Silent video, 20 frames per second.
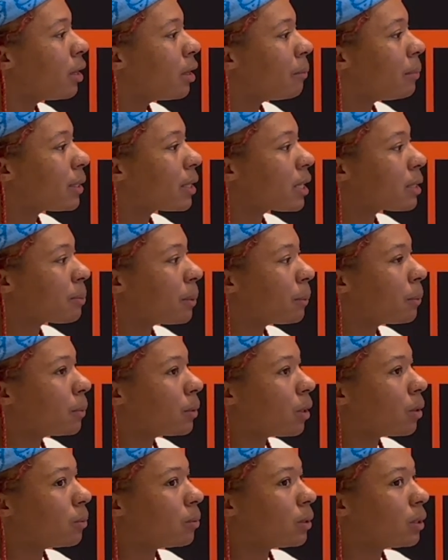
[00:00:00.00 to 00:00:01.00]
because people
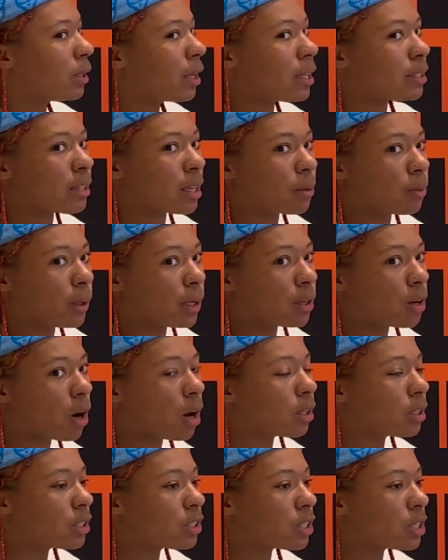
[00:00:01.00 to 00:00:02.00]
don't realize like with
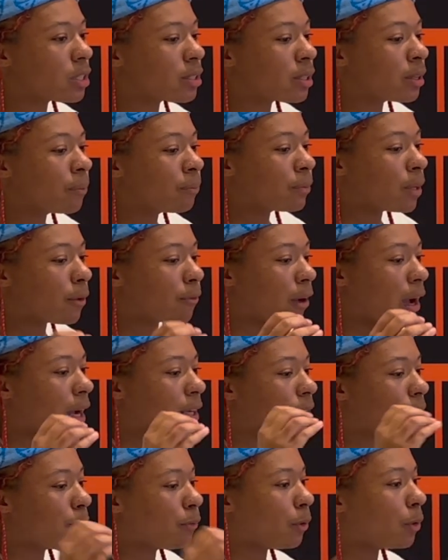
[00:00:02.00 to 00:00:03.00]
colleges if i
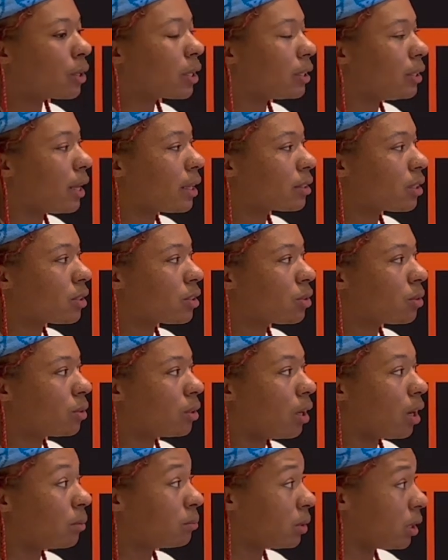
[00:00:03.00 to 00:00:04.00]
don't feel connected to
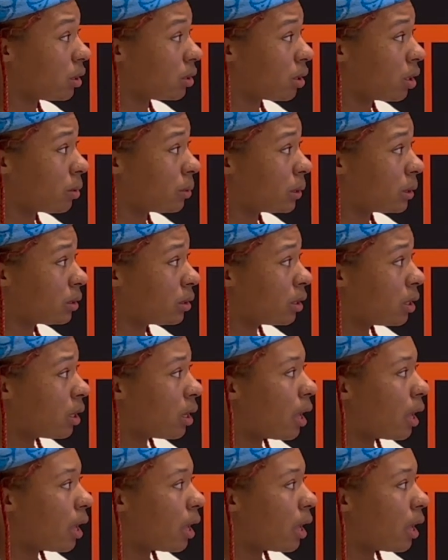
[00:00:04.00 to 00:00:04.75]
it i'm not going